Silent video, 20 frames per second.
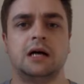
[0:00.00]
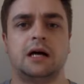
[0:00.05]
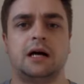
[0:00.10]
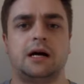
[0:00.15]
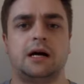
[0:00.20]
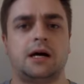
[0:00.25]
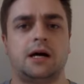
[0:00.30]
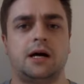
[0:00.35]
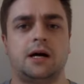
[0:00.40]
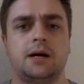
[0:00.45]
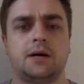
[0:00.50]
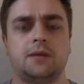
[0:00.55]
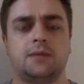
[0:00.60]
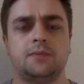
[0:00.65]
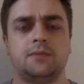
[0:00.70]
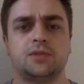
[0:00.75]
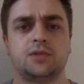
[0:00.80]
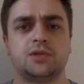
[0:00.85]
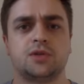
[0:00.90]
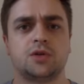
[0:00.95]

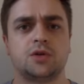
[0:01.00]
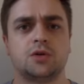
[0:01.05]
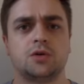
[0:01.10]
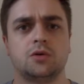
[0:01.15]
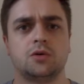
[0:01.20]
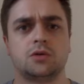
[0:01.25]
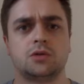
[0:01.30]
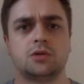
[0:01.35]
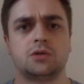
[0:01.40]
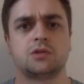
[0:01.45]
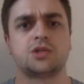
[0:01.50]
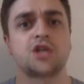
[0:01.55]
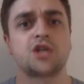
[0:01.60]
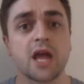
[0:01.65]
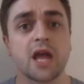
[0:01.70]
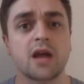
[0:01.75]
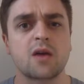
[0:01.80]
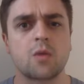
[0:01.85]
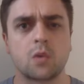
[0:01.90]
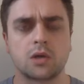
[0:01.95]
to
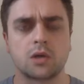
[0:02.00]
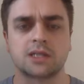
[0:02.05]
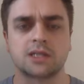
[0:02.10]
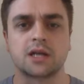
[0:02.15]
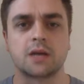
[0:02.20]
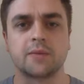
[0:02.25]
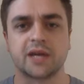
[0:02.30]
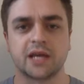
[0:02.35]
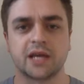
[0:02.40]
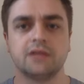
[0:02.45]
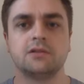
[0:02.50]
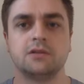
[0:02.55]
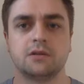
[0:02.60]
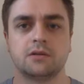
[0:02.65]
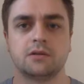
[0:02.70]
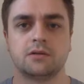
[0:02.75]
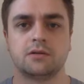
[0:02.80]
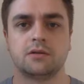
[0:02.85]
check what's coming in.